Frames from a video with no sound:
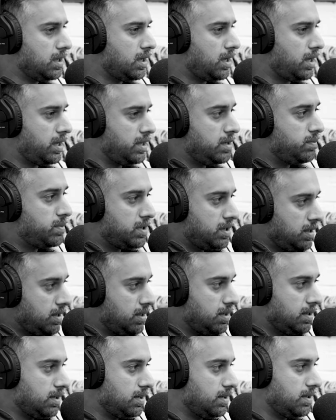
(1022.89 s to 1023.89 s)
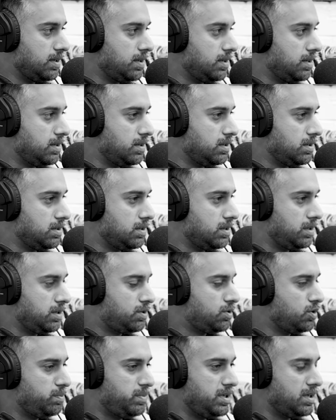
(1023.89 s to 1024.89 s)
anybody, it
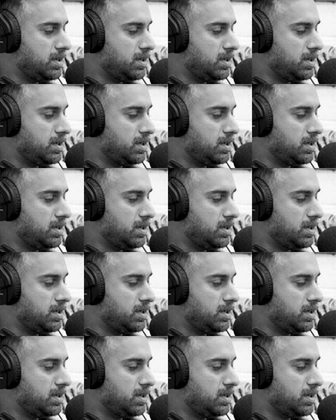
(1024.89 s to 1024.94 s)
could be